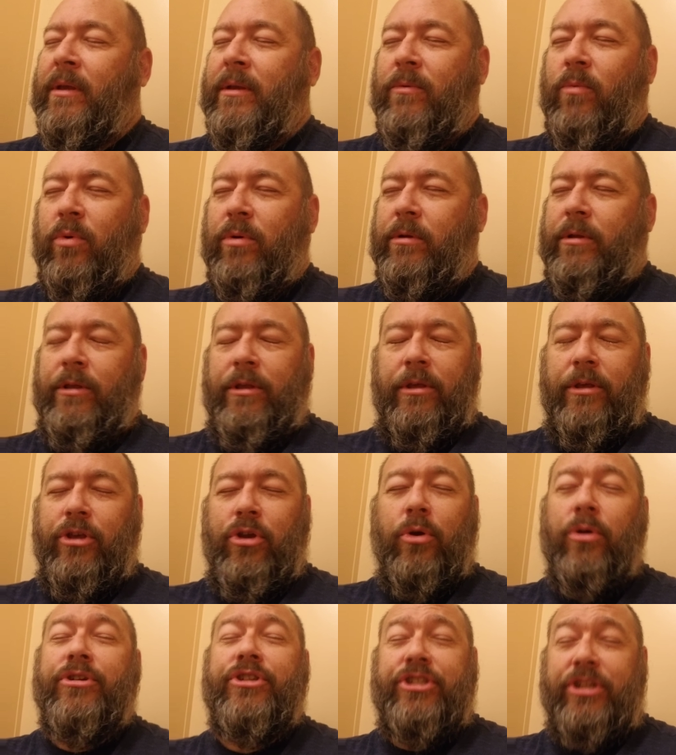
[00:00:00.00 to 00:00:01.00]
We're,
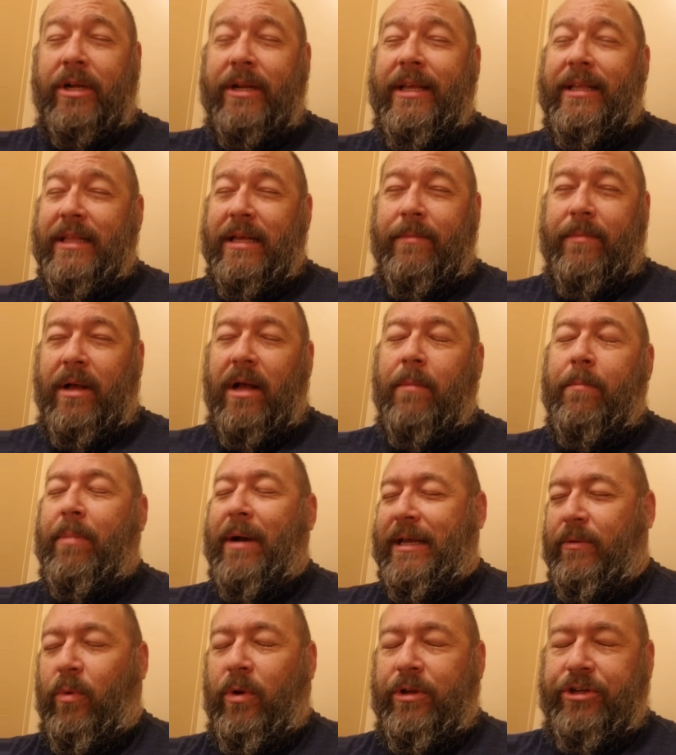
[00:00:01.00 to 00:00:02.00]
you're shutting them up
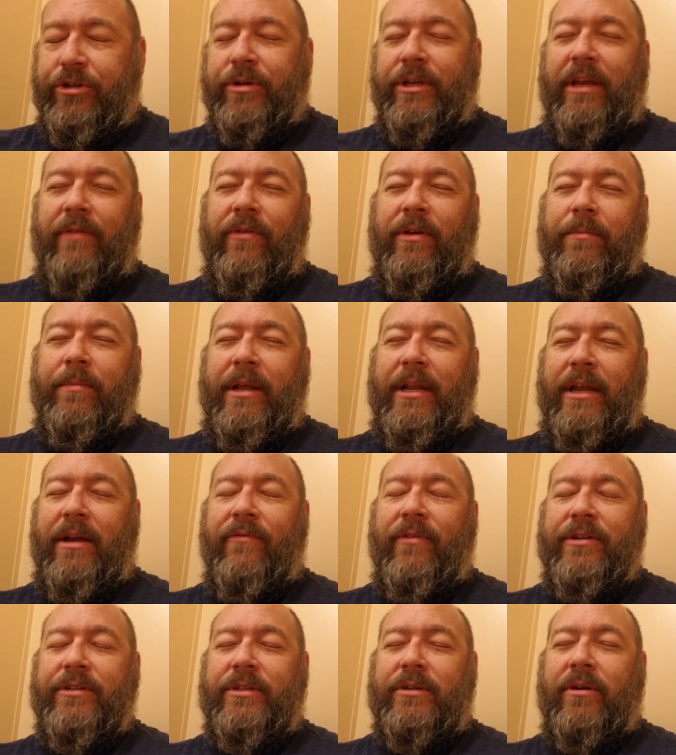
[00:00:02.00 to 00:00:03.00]
by what you're giving many of
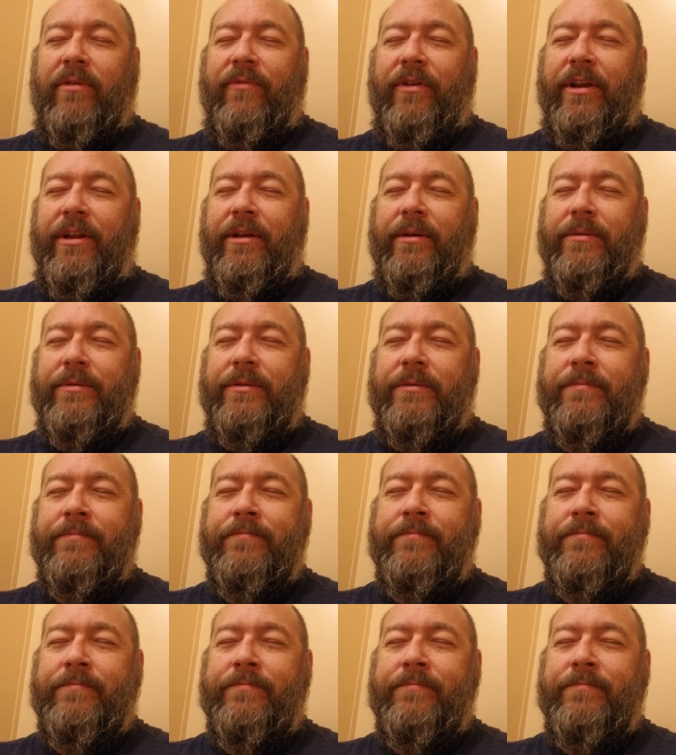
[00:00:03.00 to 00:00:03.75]
us in our videos.